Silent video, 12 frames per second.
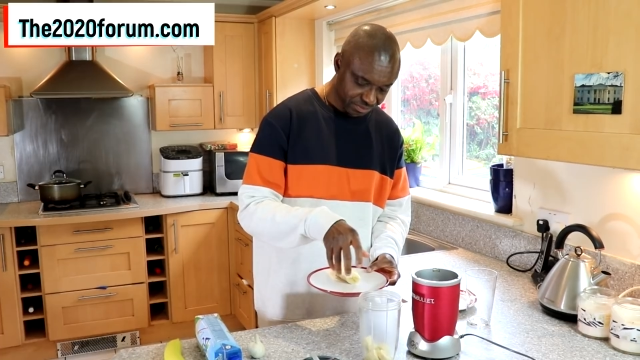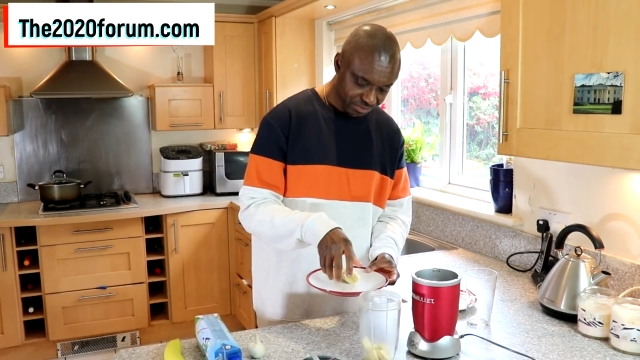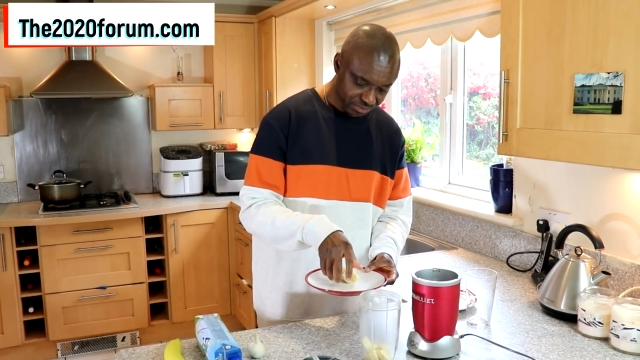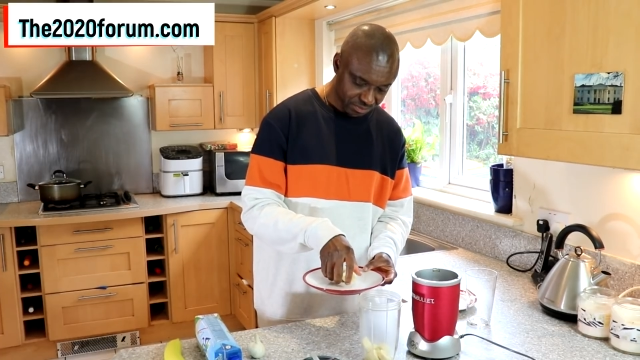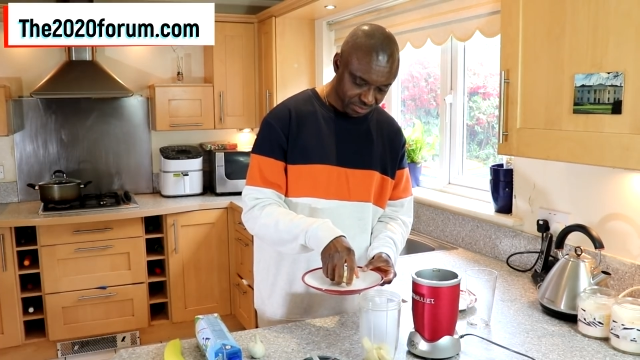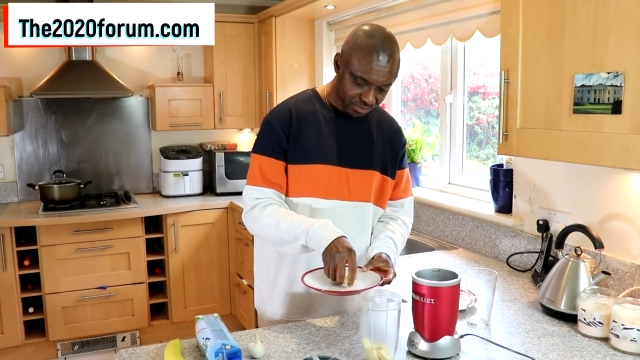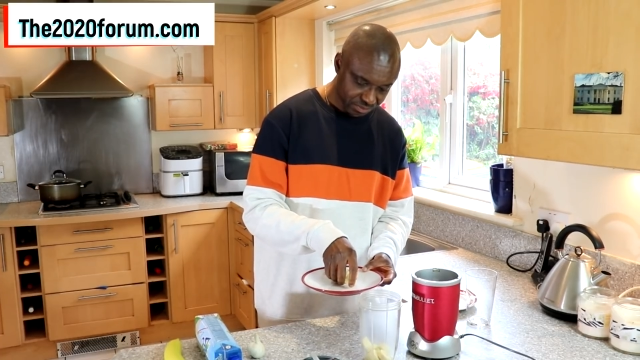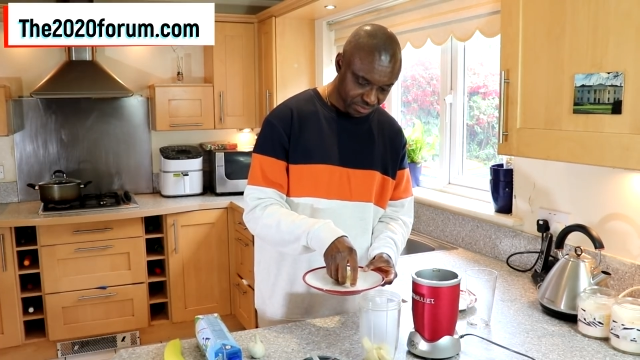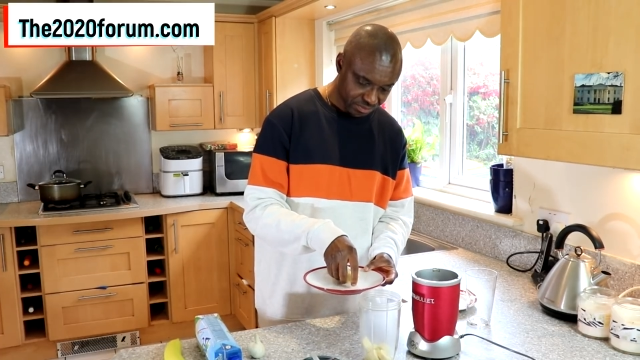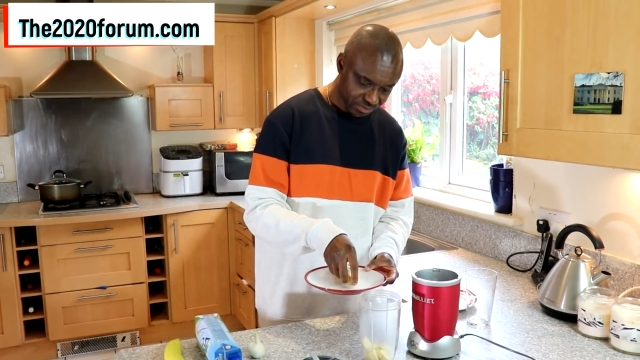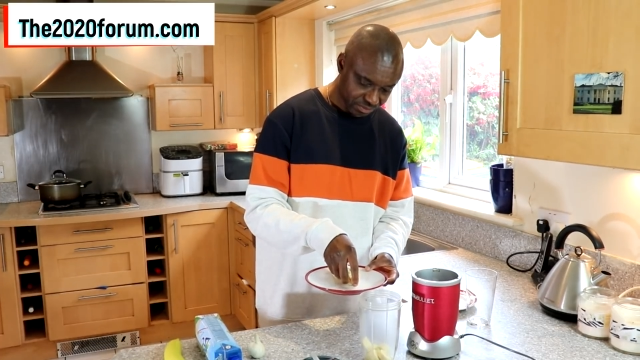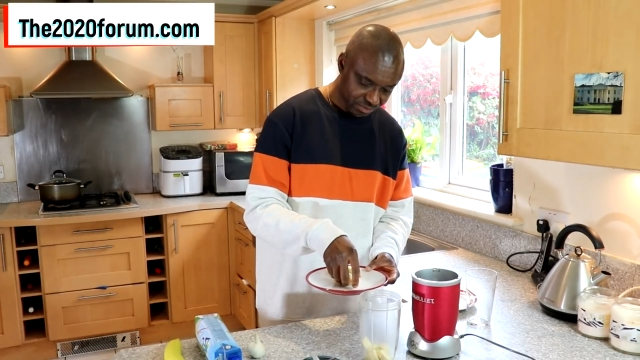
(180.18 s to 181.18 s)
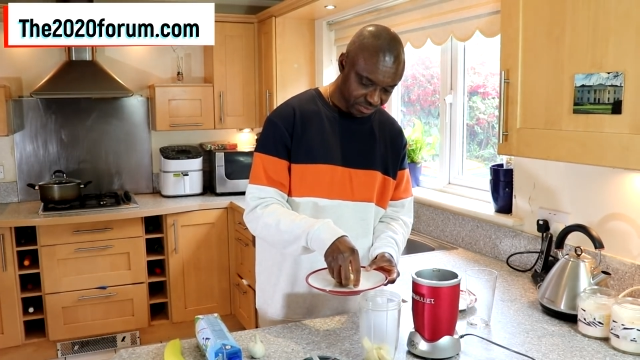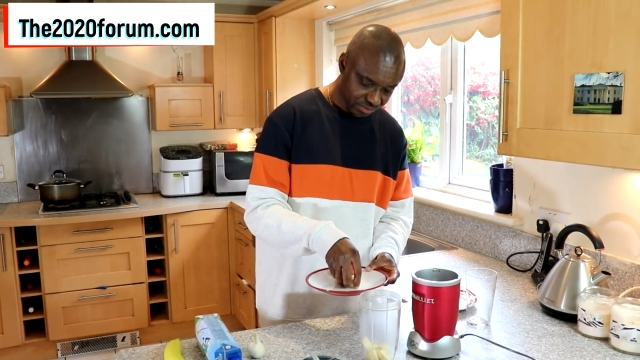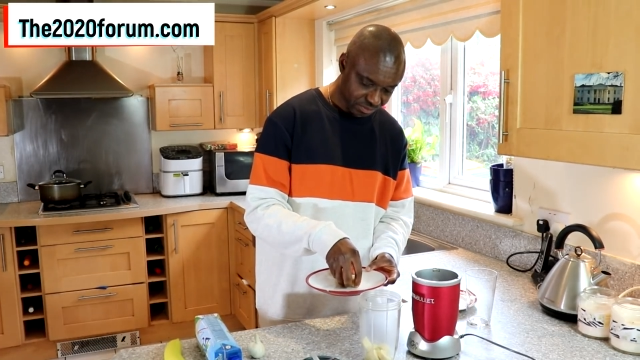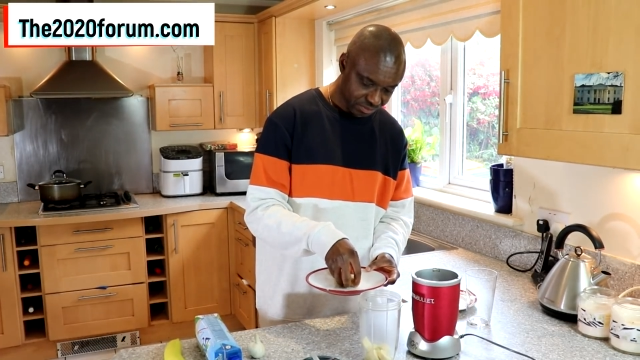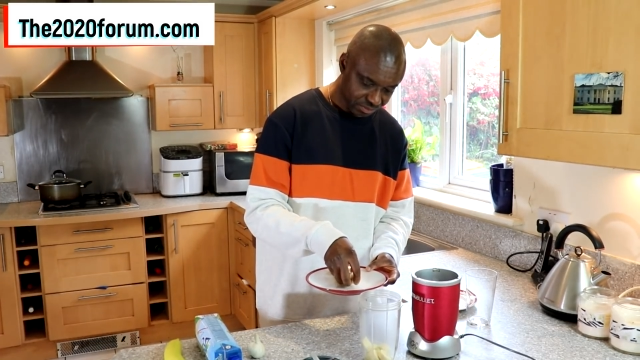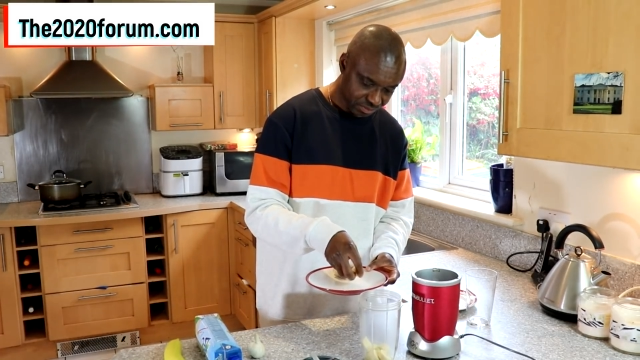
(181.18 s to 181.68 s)

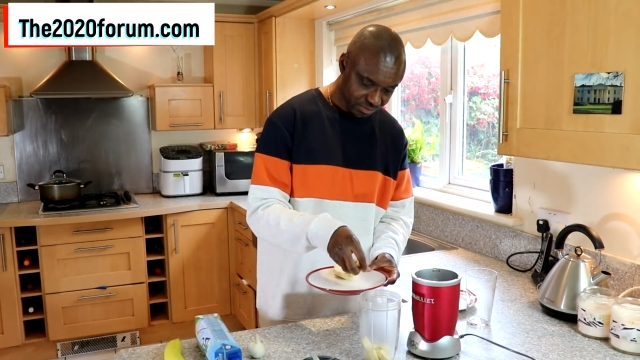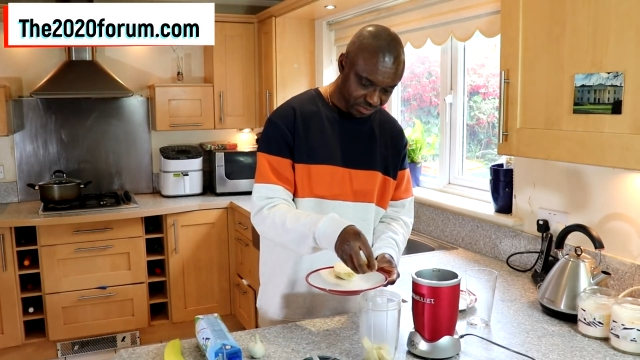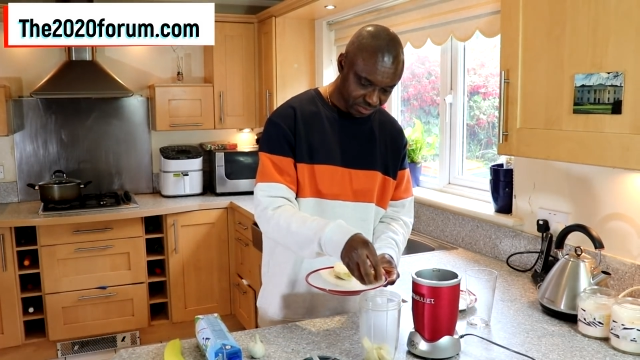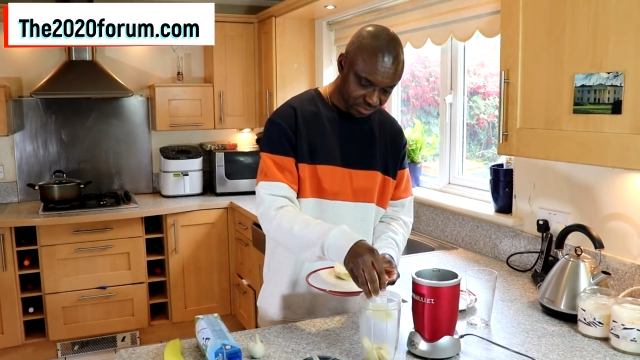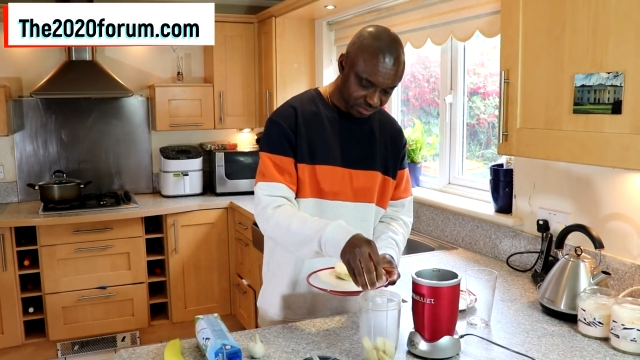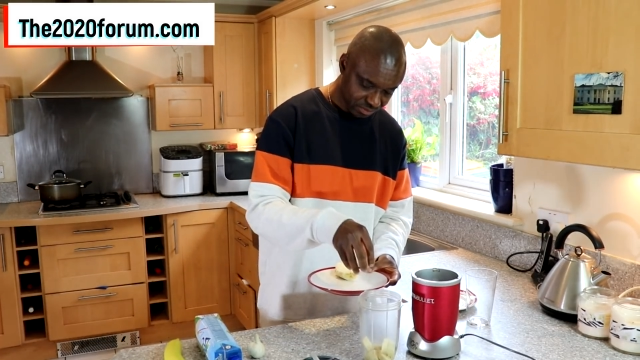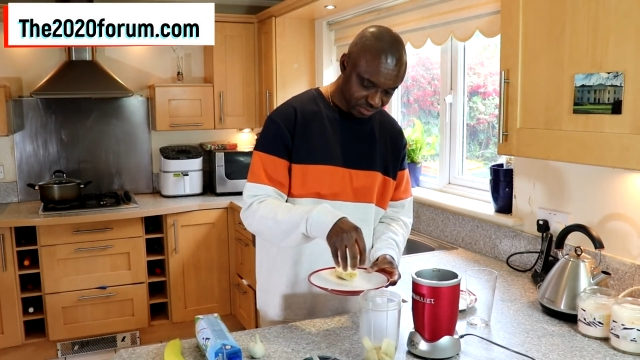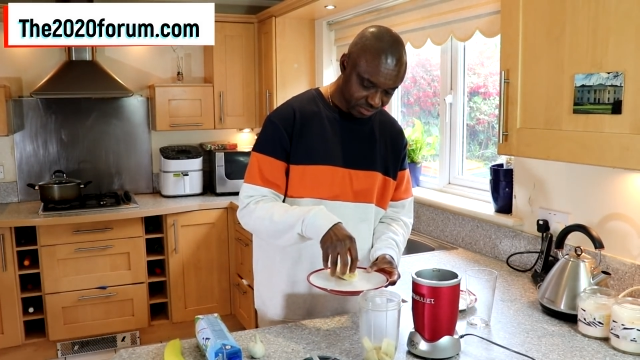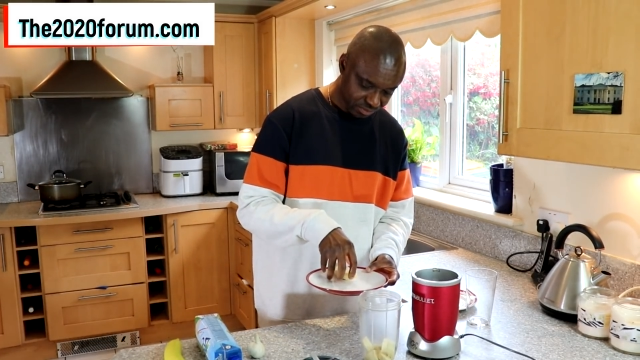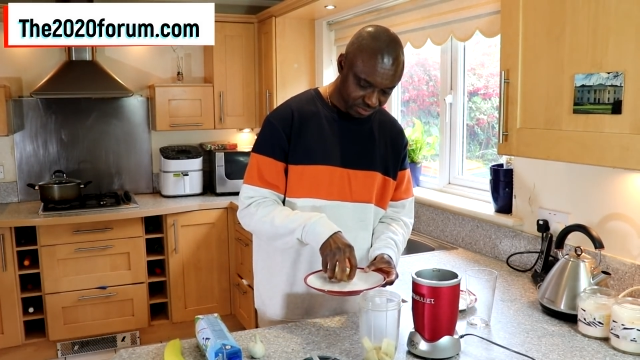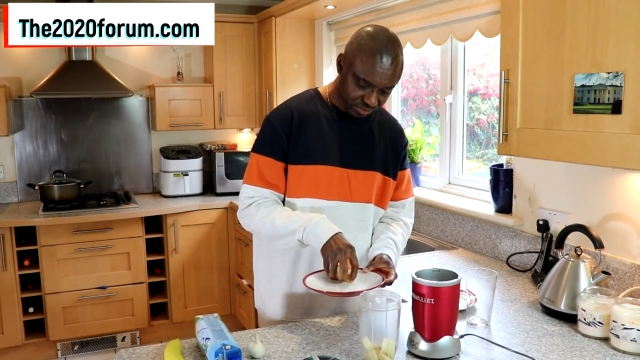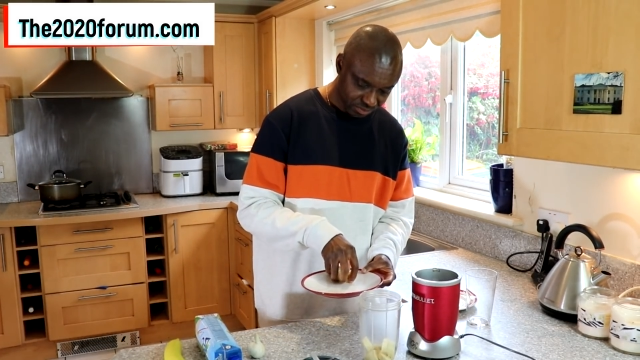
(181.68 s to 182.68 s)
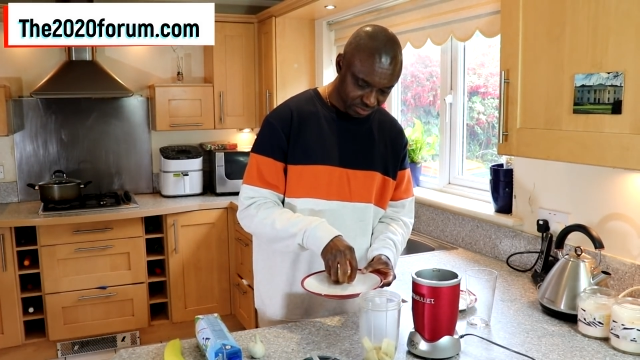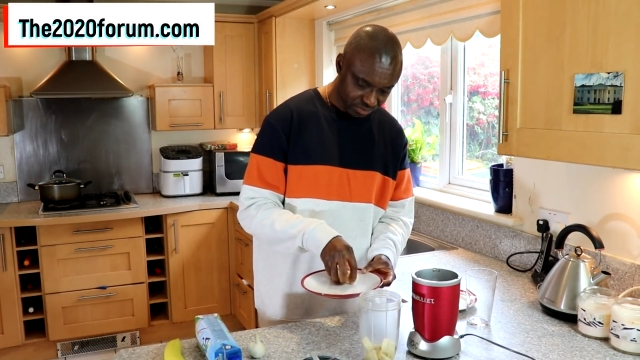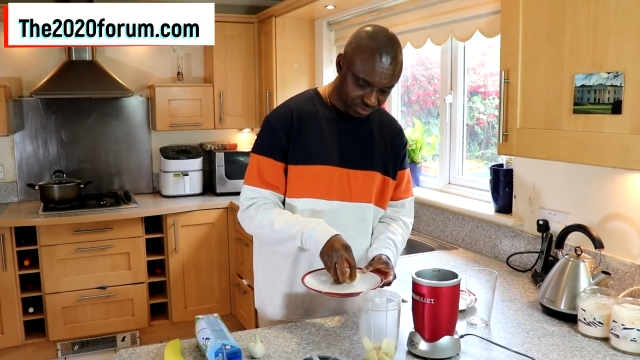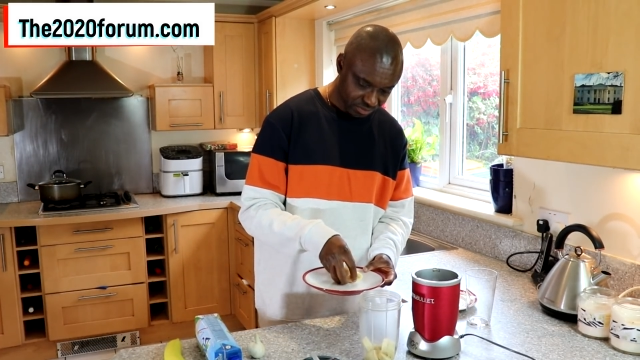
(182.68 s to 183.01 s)
[no speech]